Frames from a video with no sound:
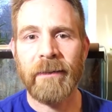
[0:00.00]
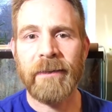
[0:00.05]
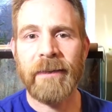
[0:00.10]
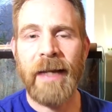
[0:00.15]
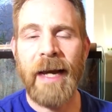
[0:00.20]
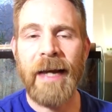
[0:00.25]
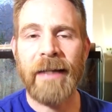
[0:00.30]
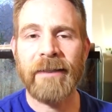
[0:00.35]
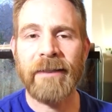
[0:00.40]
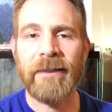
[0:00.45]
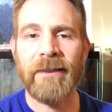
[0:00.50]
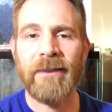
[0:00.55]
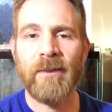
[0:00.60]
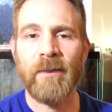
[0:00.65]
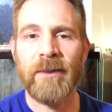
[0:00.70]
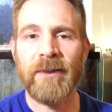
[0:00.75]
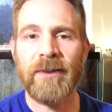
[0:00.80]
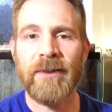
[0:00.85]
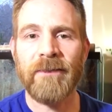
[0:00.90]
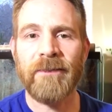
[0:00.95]
tasks
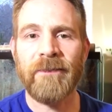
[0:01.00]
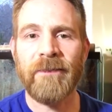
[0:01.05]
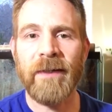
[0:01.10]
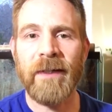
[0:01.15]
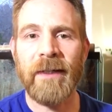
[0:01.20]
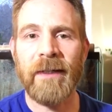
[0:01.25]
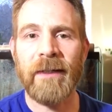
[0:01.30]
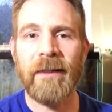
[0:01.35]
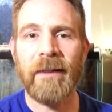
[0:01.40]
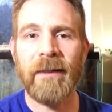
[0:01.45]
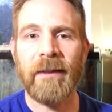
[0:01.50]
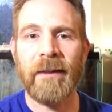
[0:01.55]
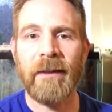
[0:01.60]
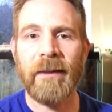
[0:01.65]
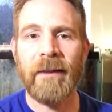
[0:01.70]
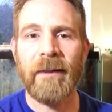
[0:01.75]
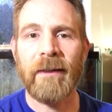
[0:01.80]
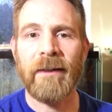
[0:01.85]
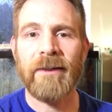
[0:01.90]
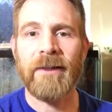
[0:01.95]
was to feed
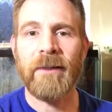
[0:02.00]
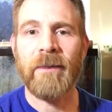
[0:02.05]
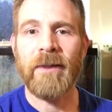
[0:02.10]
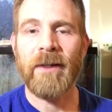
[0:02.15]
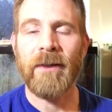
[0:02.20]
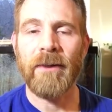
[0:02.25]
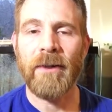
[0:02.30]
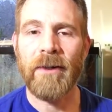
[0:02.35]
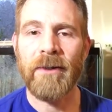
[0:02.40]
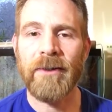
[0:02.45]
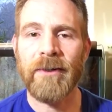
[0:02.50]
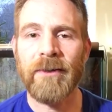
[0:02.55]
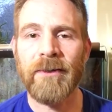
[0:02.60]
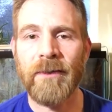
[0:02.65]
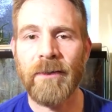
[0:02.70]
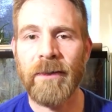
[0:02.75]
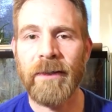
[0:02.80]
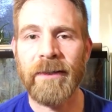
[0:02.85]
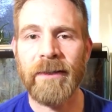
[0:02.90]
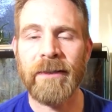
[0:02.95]
some of the larger
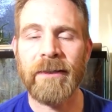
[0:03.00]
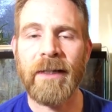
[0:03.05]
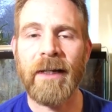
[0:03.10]
tortoises,